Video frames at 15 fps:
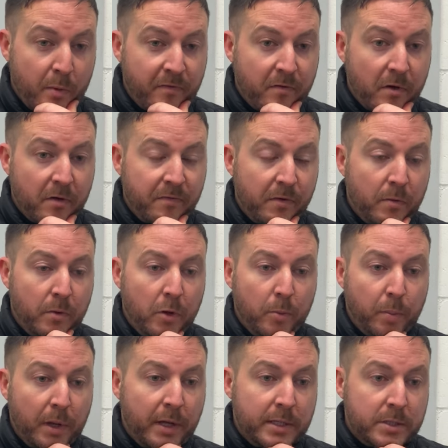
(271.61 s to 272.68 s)
We've got a few new
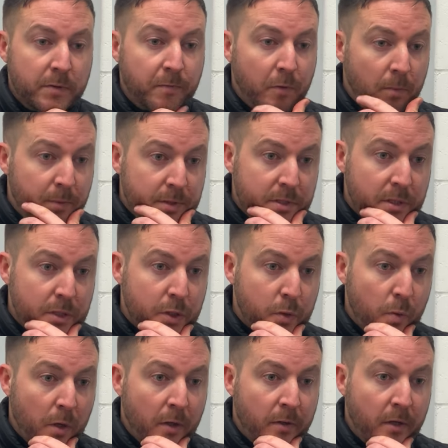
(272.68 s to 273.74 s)
players who've come into the
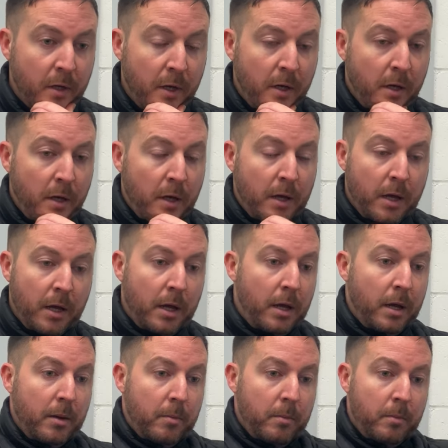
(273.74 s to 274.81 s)
squad,
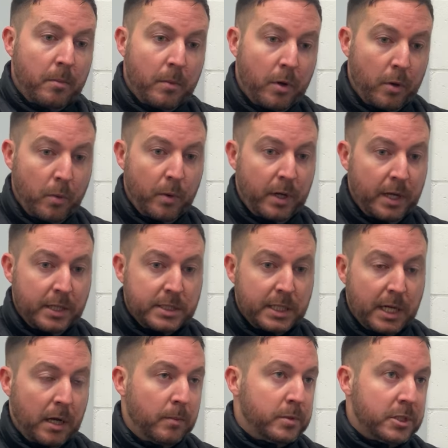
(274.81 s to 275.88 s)
who we need to
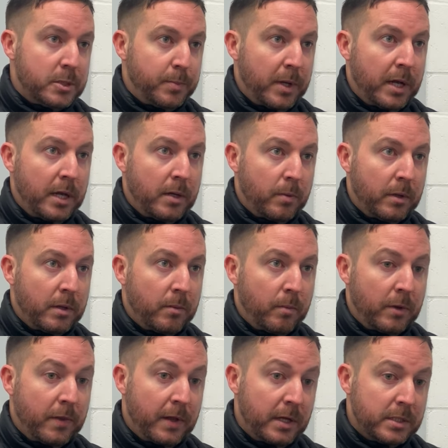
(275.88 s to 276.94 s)
get up to speed
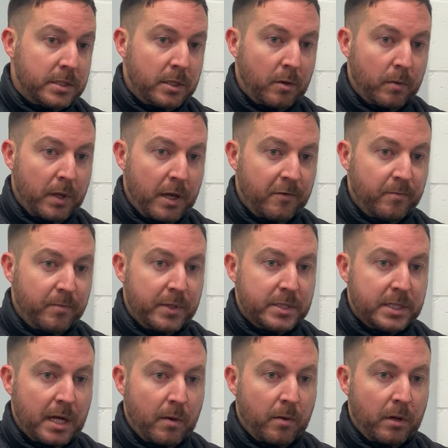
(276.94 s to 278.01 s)
with things. They've missed
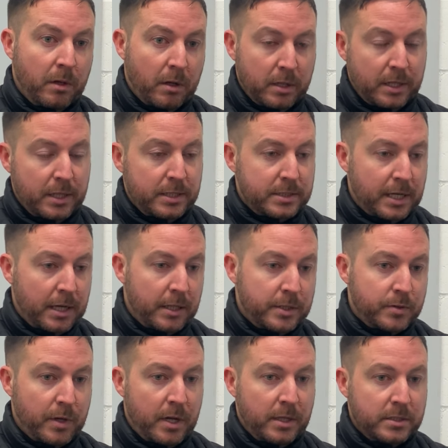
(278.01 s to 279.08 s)
out on a lot of detail in
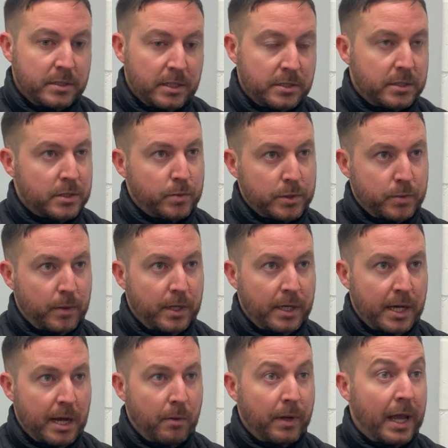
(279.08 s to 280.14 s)
training sessions, which we can
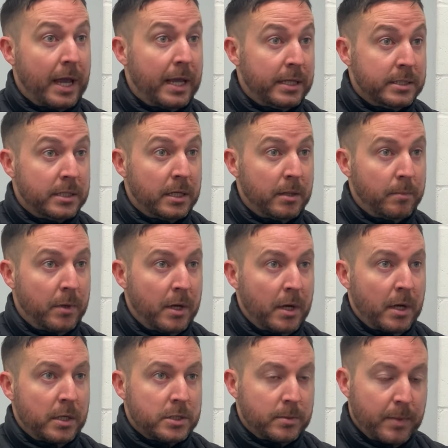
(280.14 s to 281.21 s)
now get into them
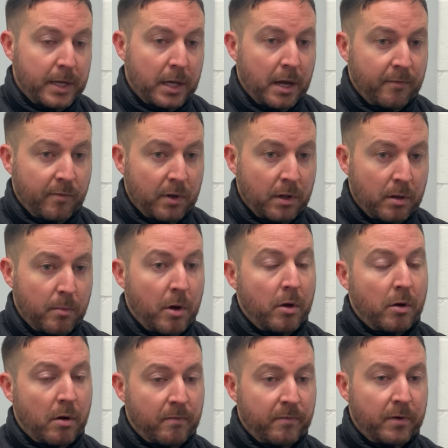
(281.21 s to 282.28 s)
to make everyone a lot more
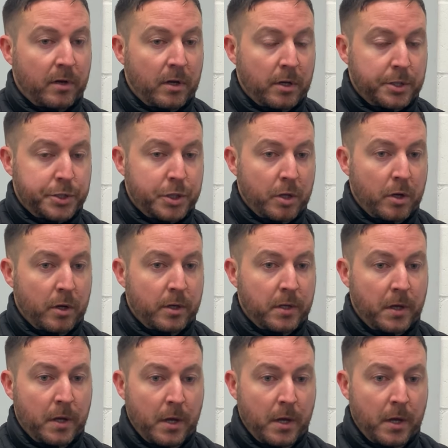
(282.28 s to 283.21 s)
confident and assured.